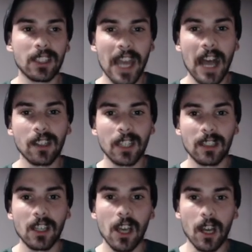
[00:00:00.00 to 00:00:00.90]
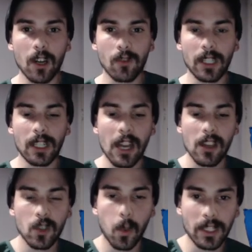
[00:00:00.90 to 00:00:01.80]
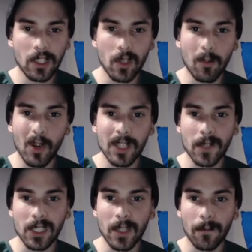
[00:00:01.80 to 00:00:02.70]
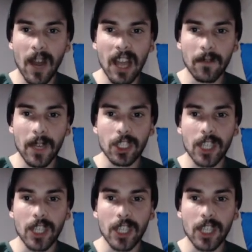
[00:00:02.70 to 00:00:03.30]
tallied in a career 22 points for Stefanovic.